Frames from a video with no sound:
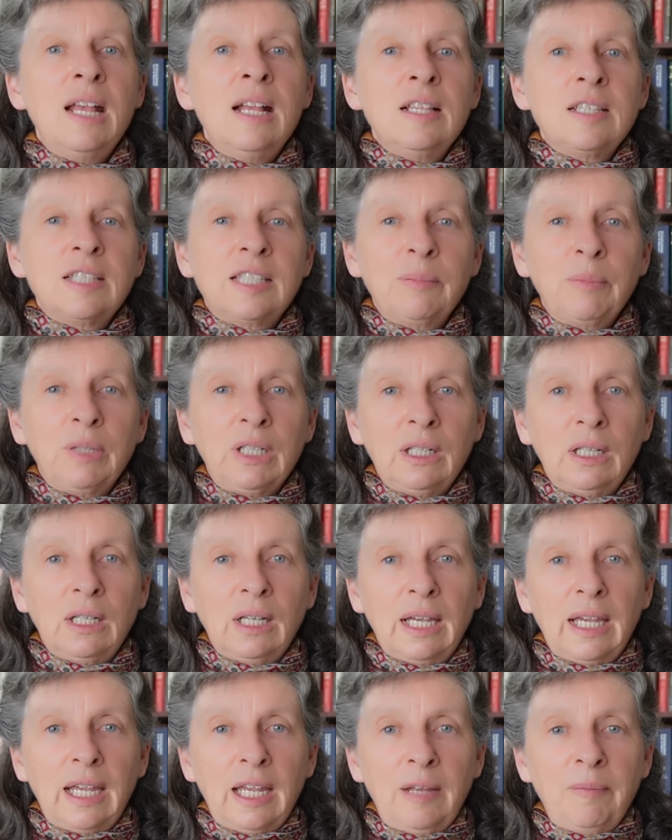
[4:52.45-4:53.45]

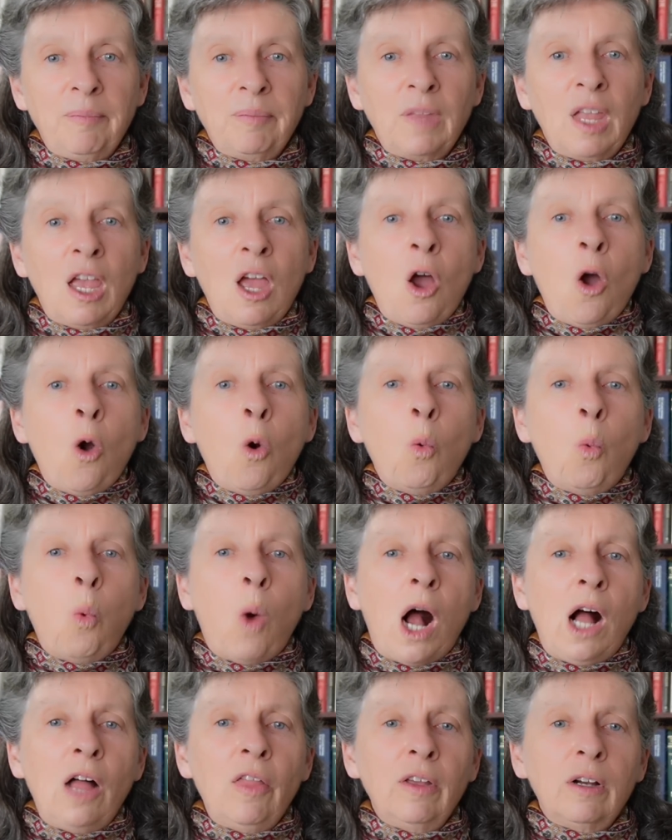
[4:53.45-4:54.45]
Similarly,
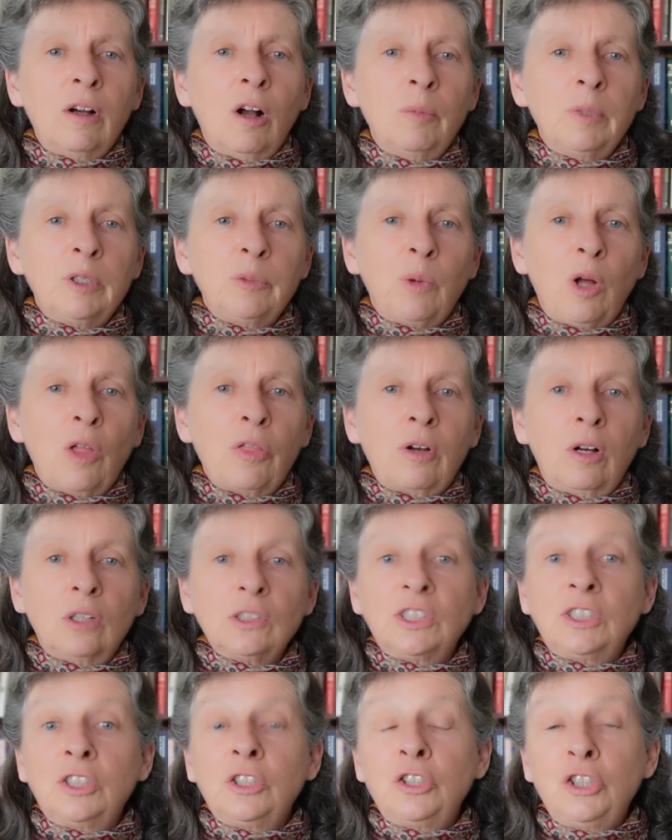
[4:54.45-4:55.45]
while the Commonwealth
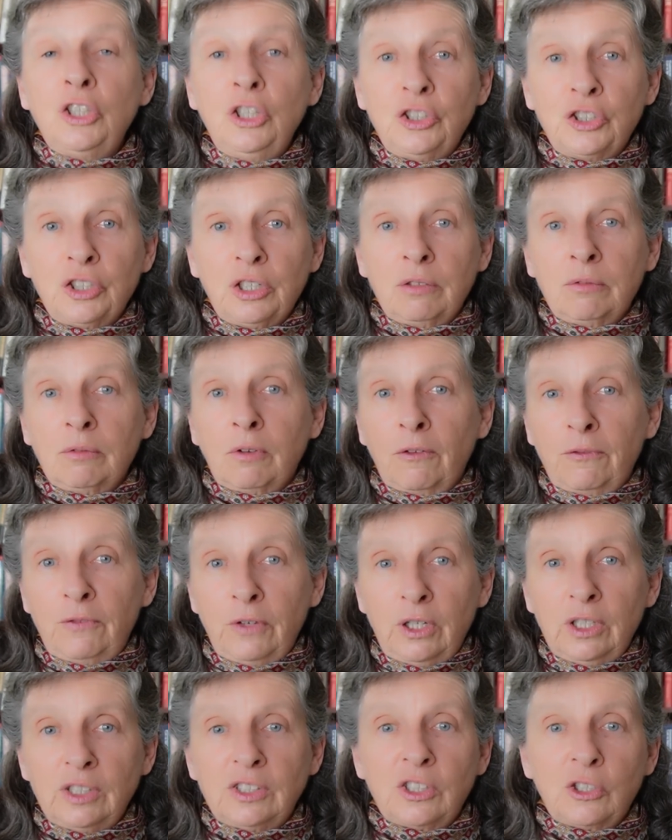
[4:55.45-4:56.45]
Constitution
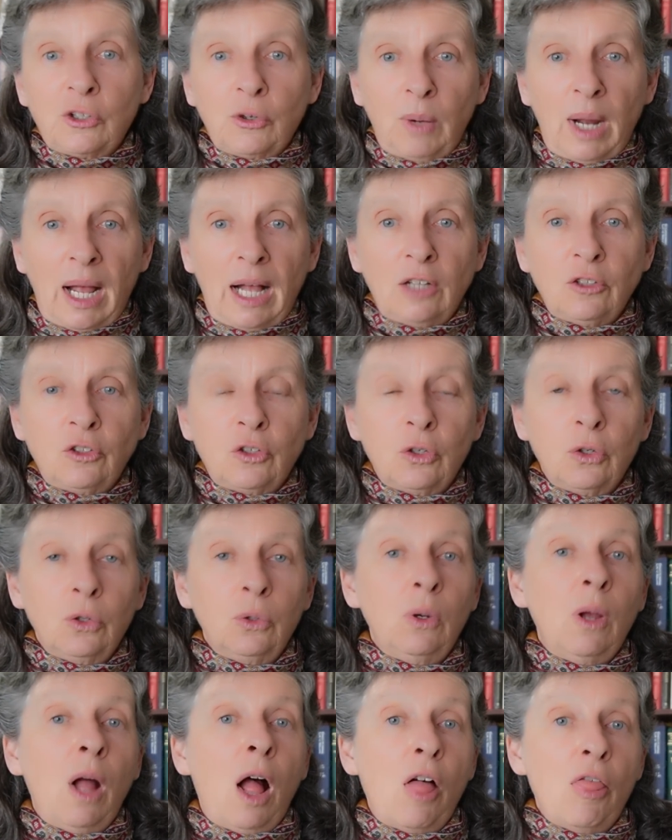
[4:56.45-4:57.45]
refers throughout
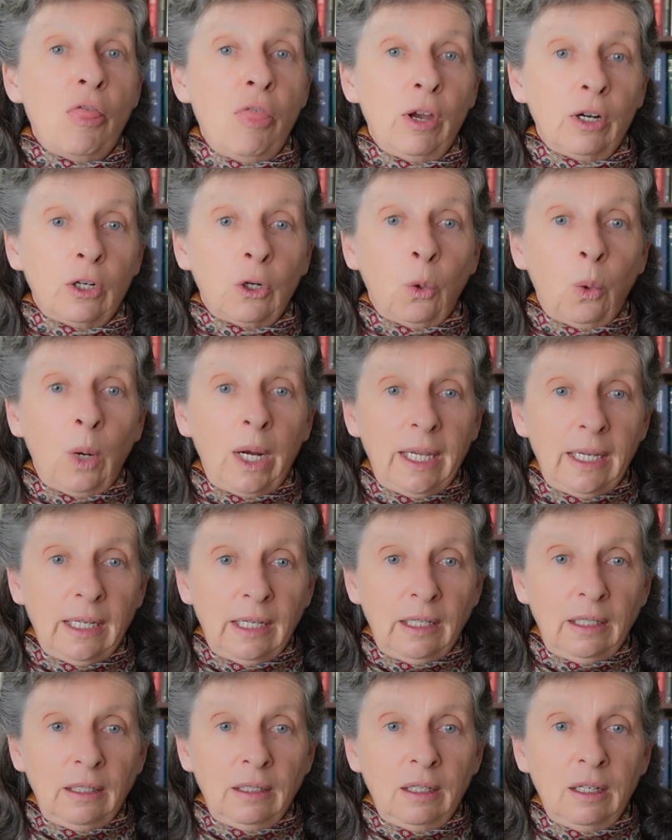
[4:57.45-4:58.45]
to the
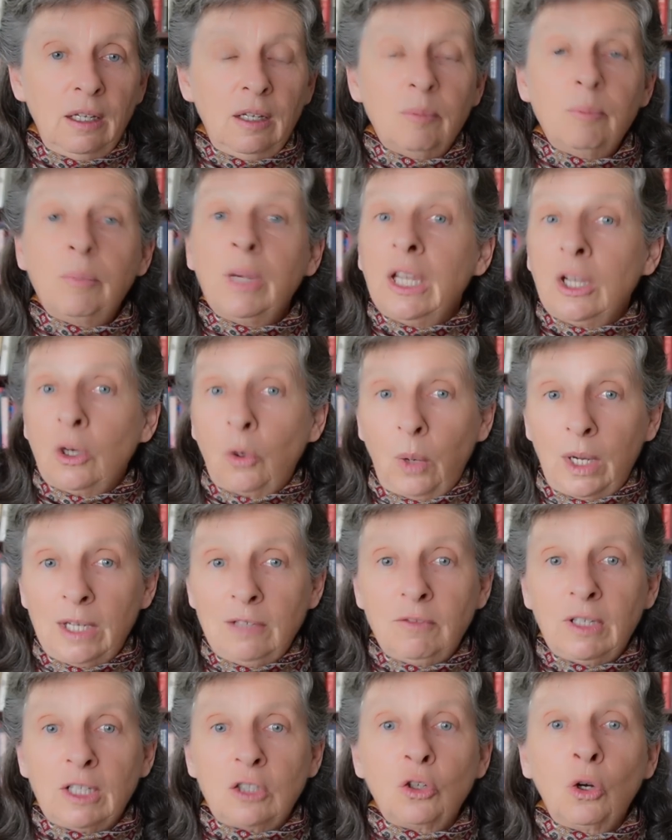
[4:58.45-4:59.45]
Queen, being Queen
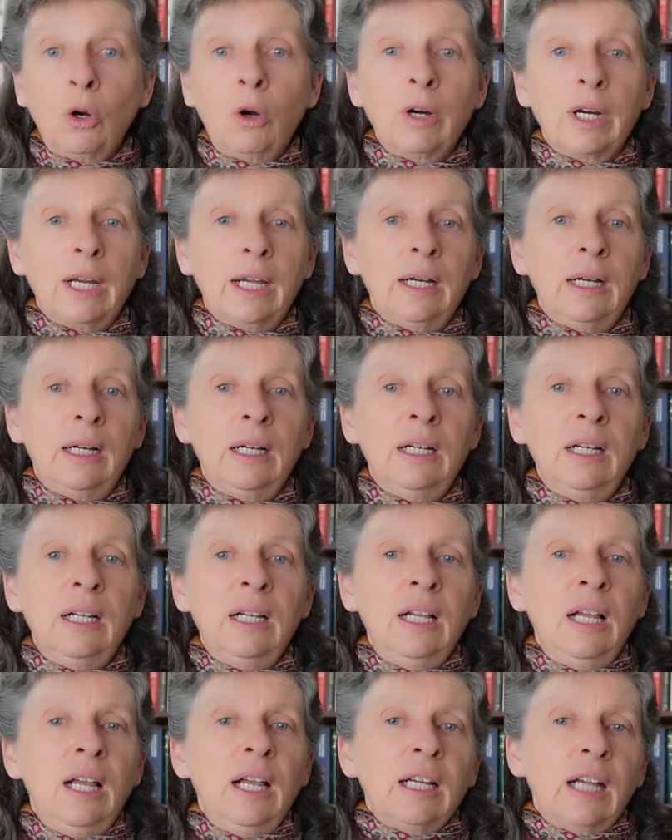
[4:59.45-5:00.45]
Victoria,
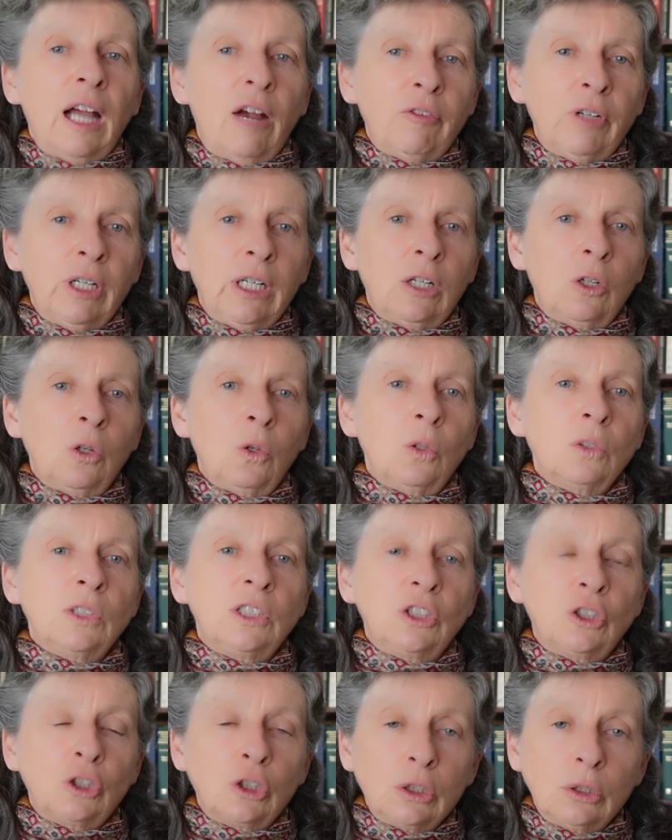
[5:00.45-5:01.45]
covering
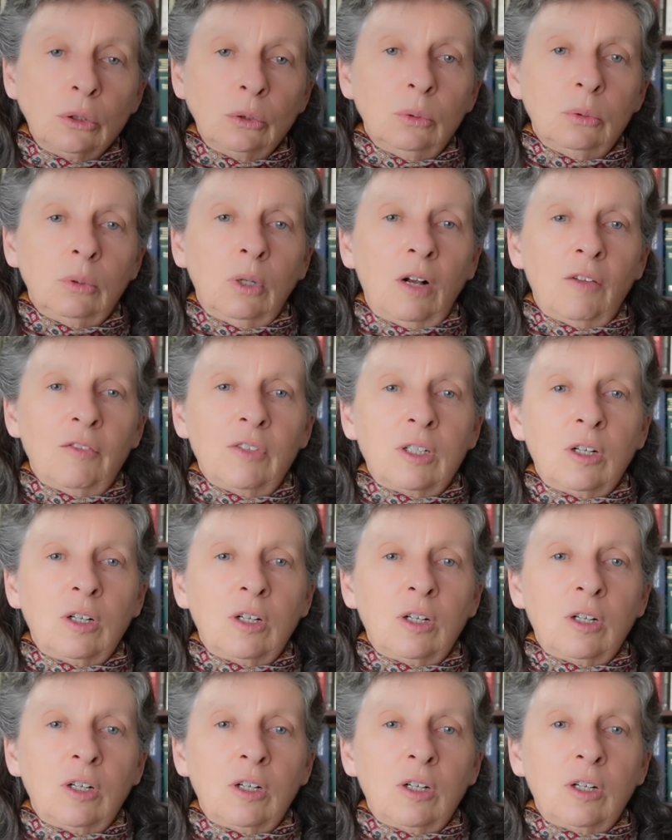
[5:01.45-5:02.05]
Clause 2 of the